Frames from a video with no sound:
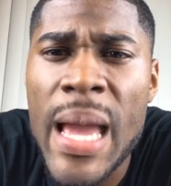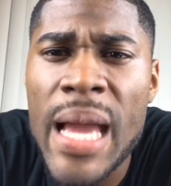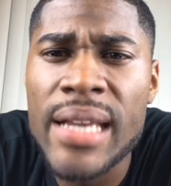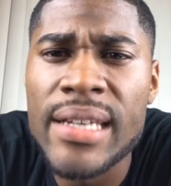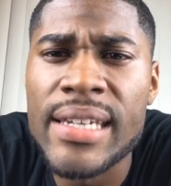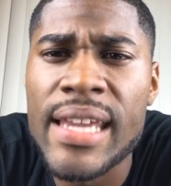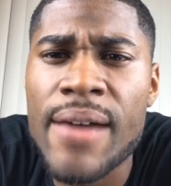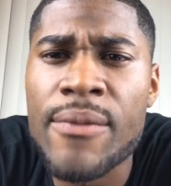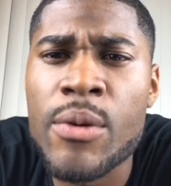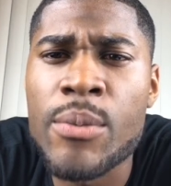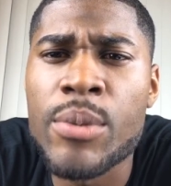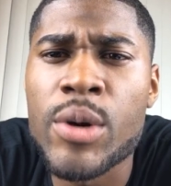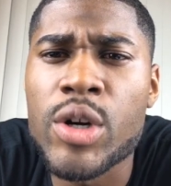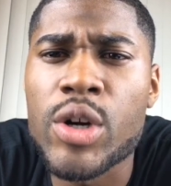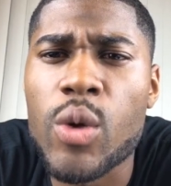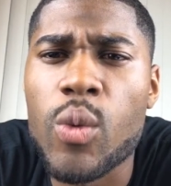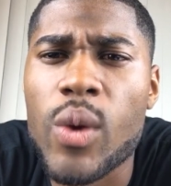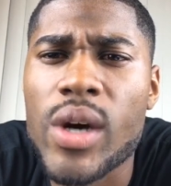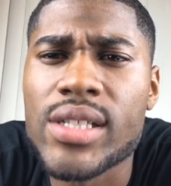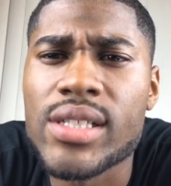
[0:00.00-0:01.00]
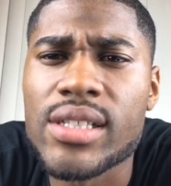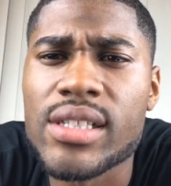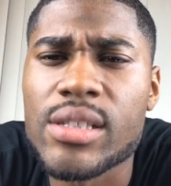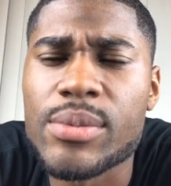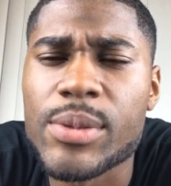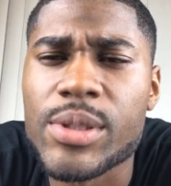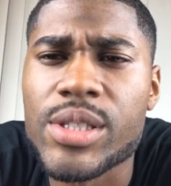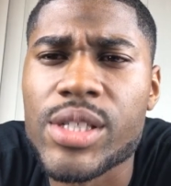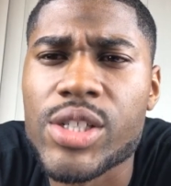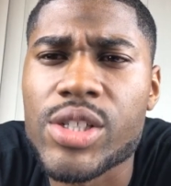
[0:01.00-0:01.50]
Devin Booker wasted his
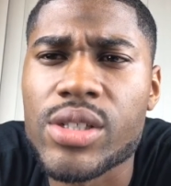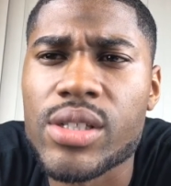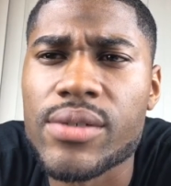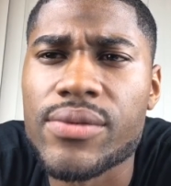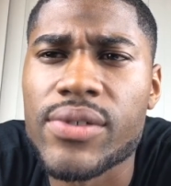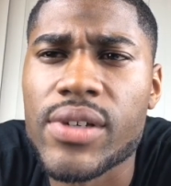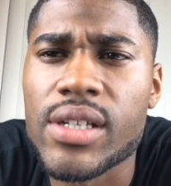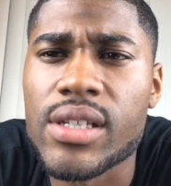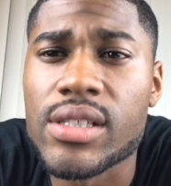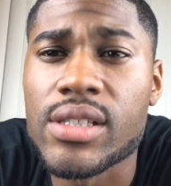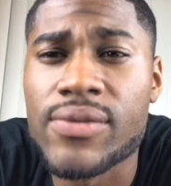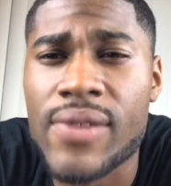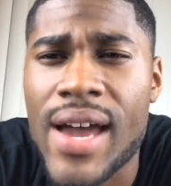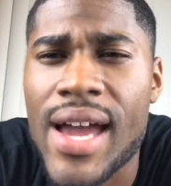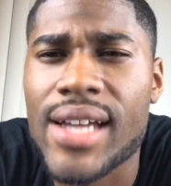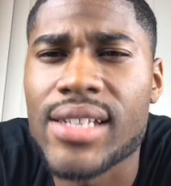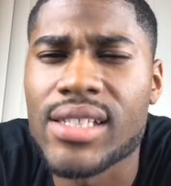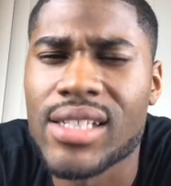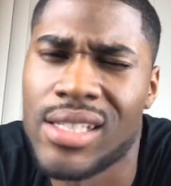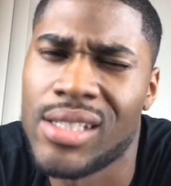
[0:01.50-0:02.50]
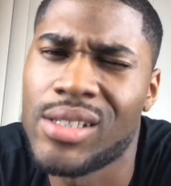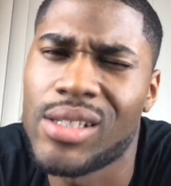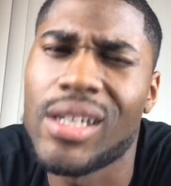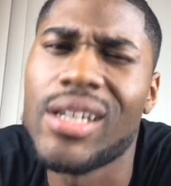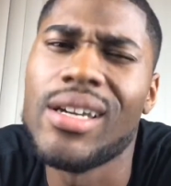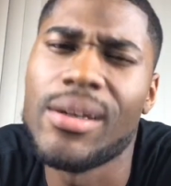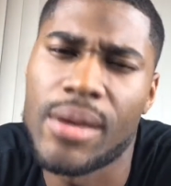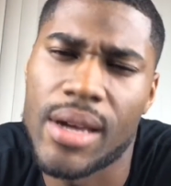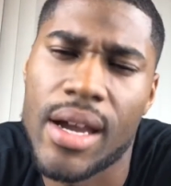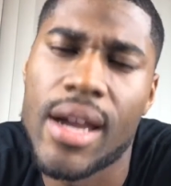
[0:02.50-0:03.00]
potential in Phoenix. Facts.
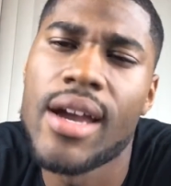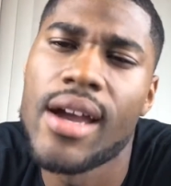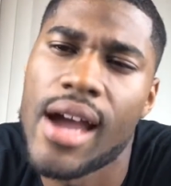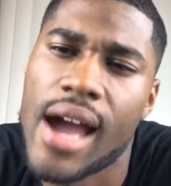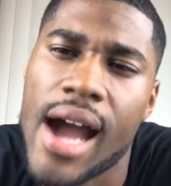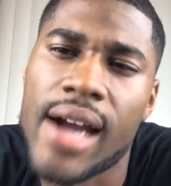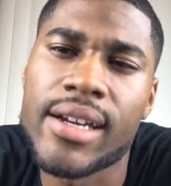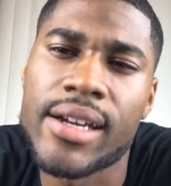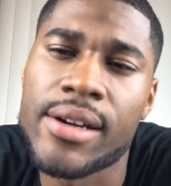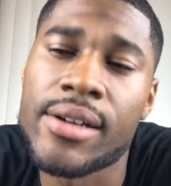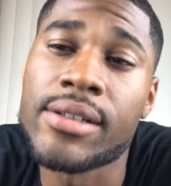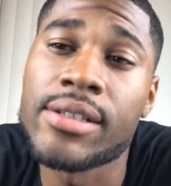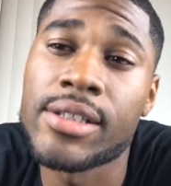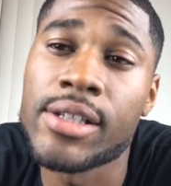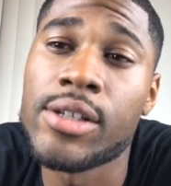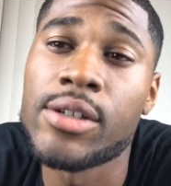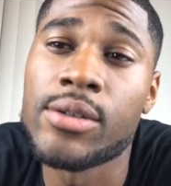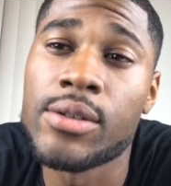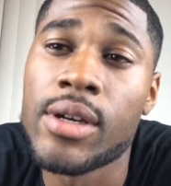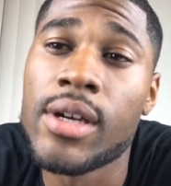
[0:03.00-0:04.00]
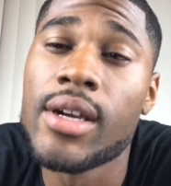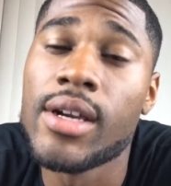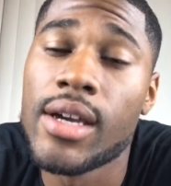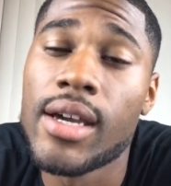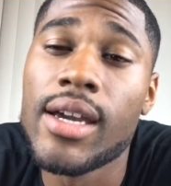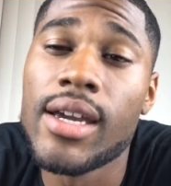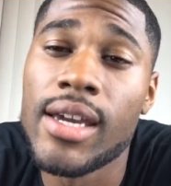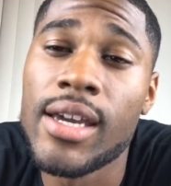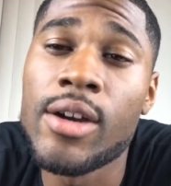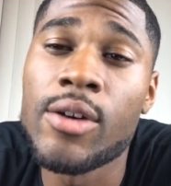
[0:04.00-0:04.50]
I guarantee you,
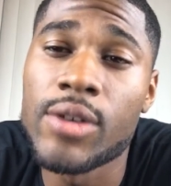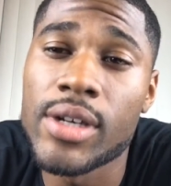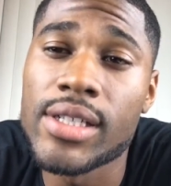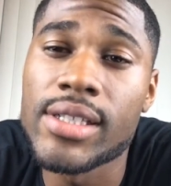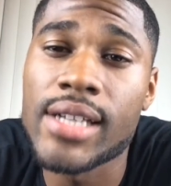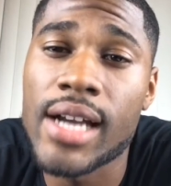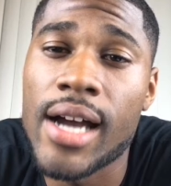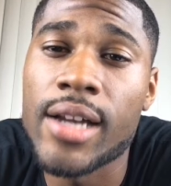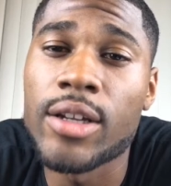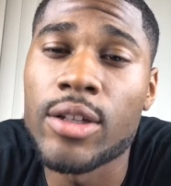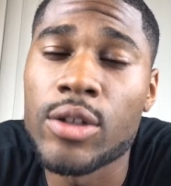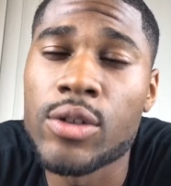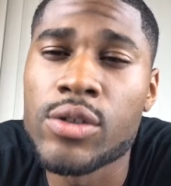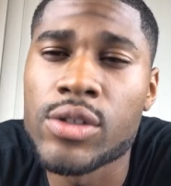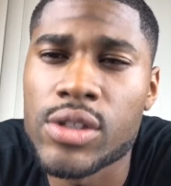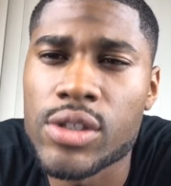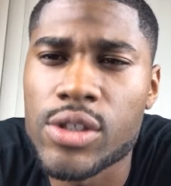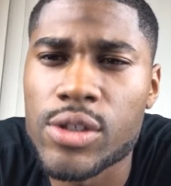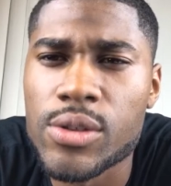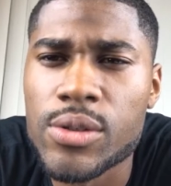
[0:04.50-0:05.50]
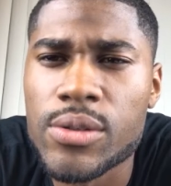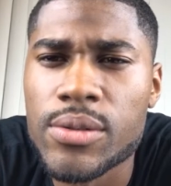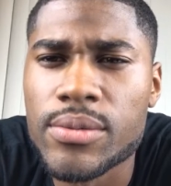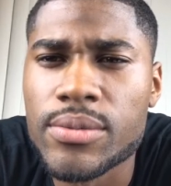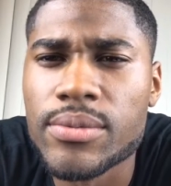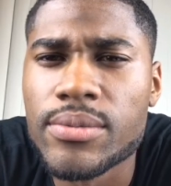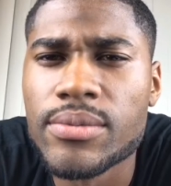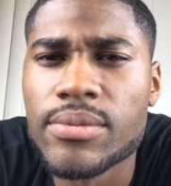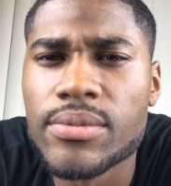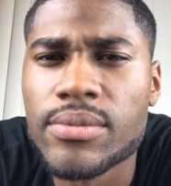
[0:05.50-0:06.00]
he gonna get tired of losing too.
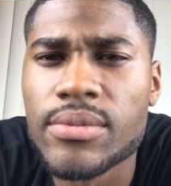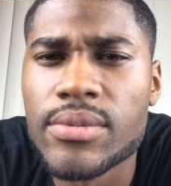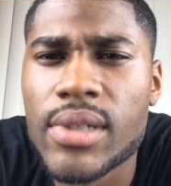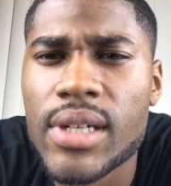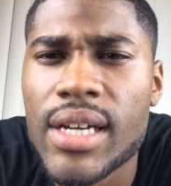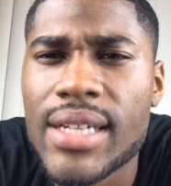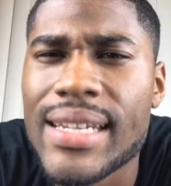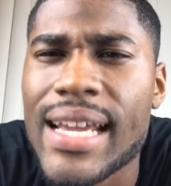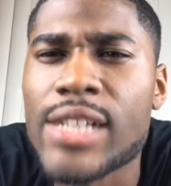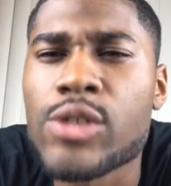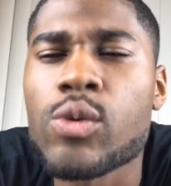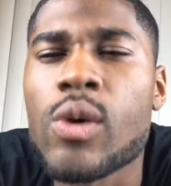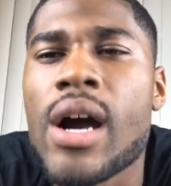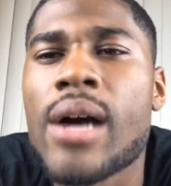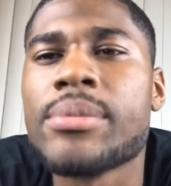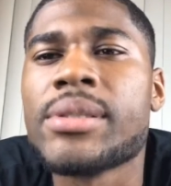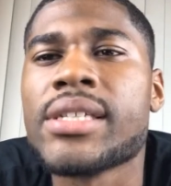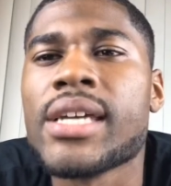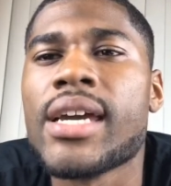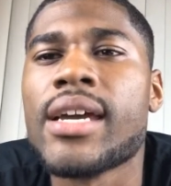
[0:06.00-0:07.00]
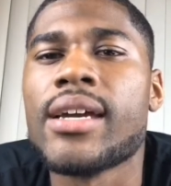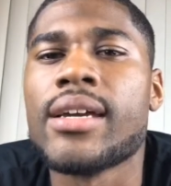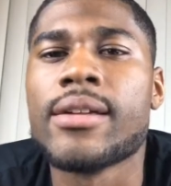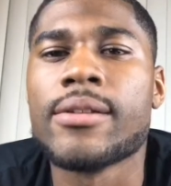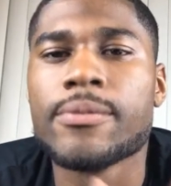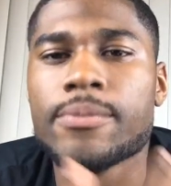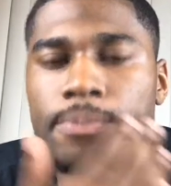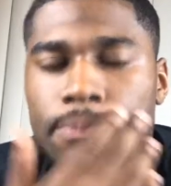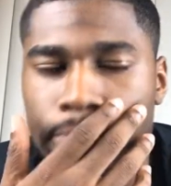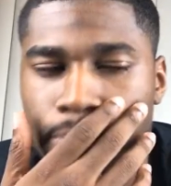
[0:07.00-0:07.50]
That's what I'm saying.
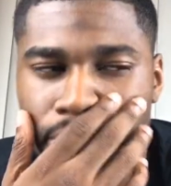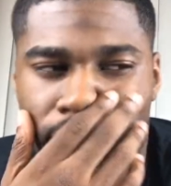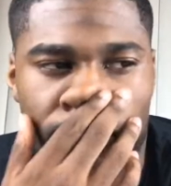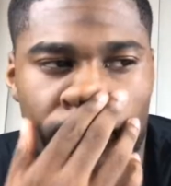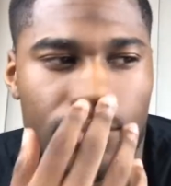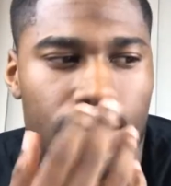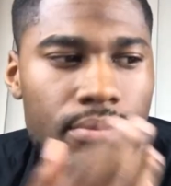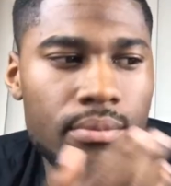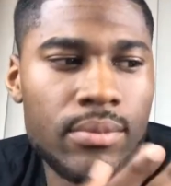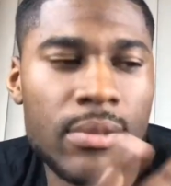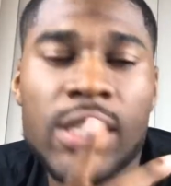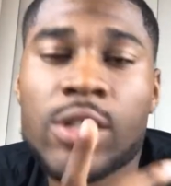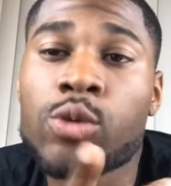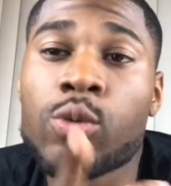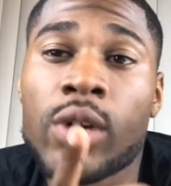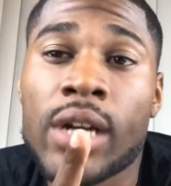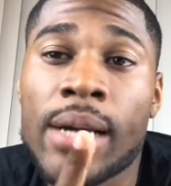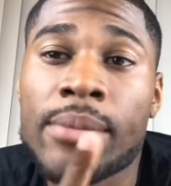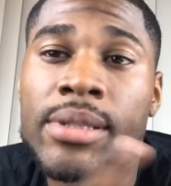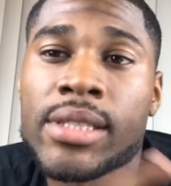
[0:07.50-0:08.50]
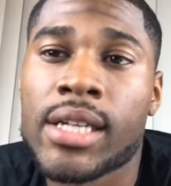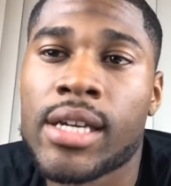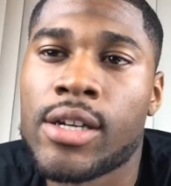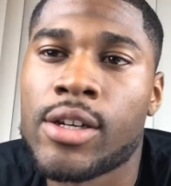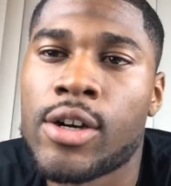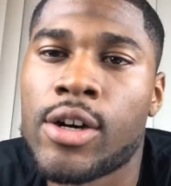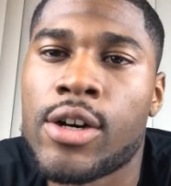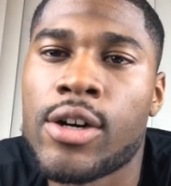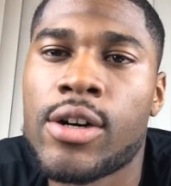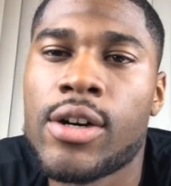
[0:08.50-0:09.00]
This is what I'm saying,
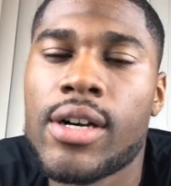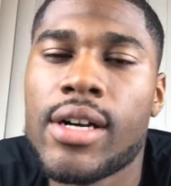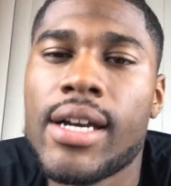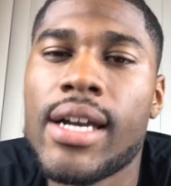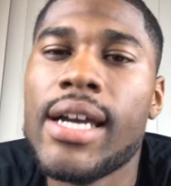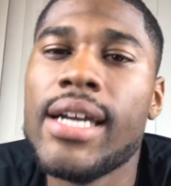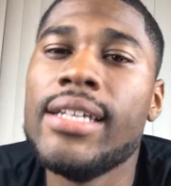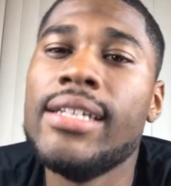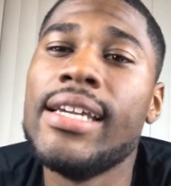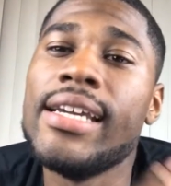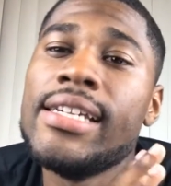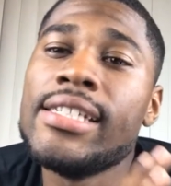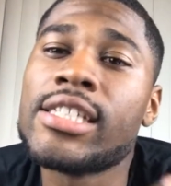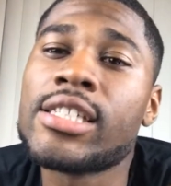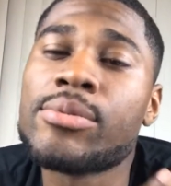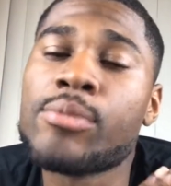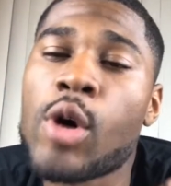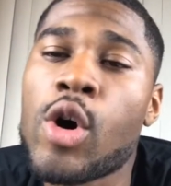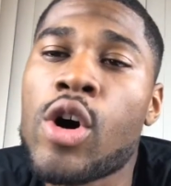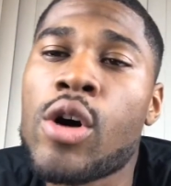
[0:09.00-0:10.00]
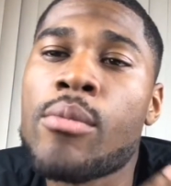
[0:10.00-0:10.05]
y'all. These small